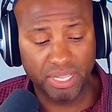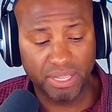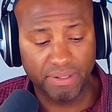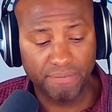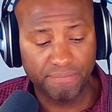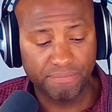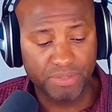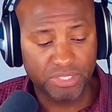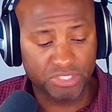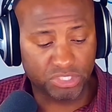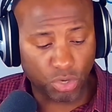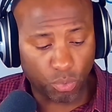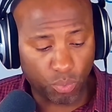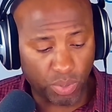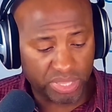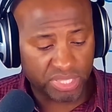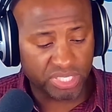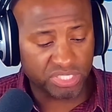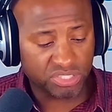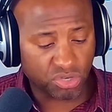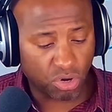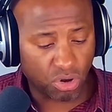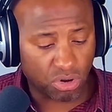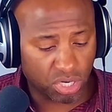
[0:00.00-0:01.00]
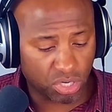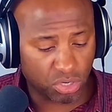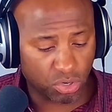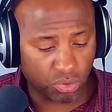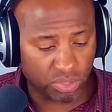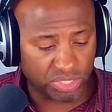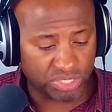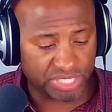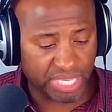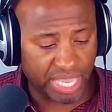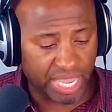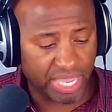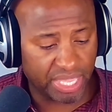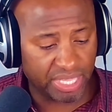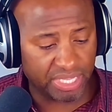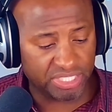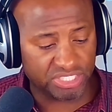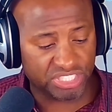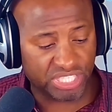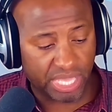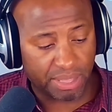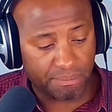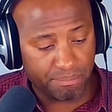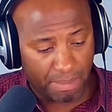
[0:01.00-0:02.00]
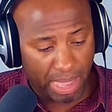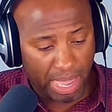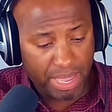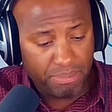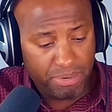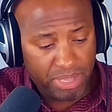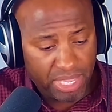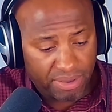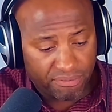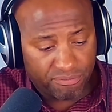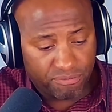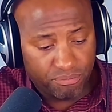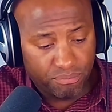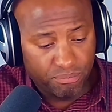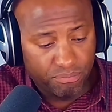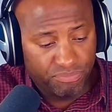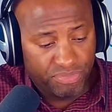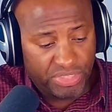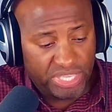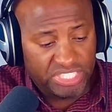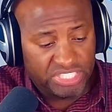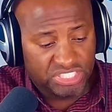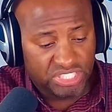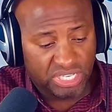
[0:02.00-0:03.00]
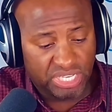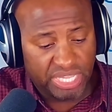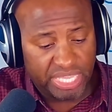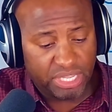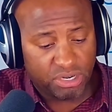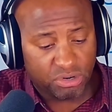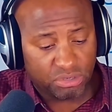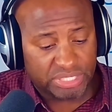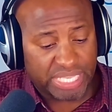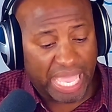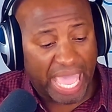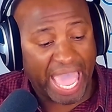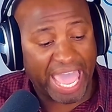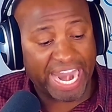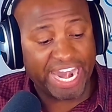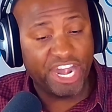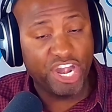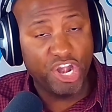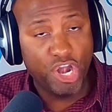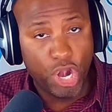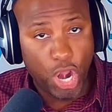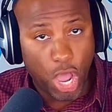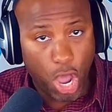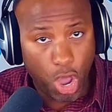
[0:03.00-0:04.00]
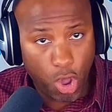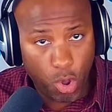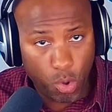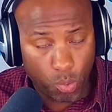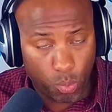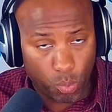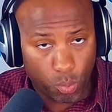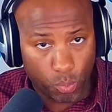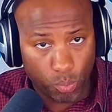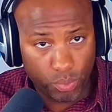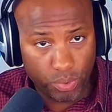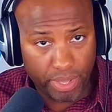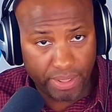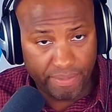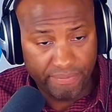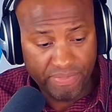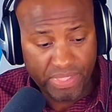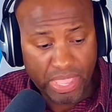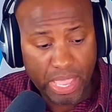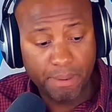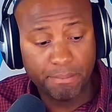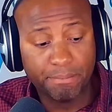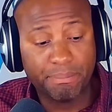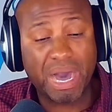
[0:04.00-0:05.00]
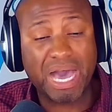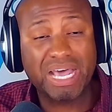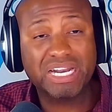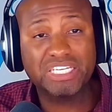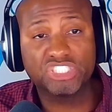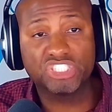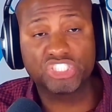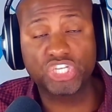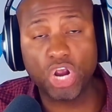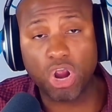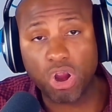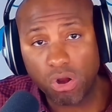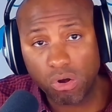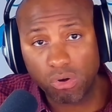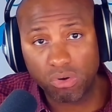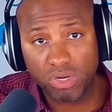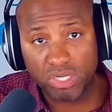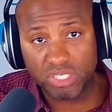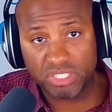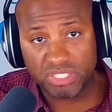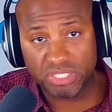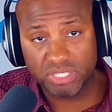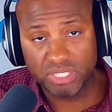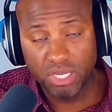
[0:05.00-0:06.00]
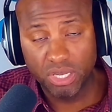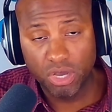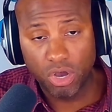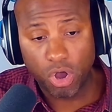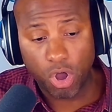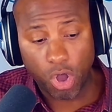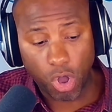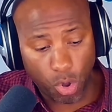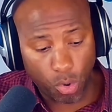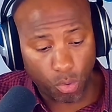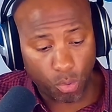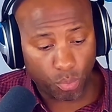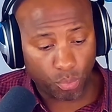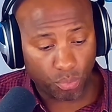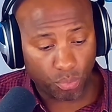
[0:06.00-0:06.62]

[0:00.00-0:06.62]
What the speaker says: So what this article is saying is that maybe if these leaders had known Bhattacharya's own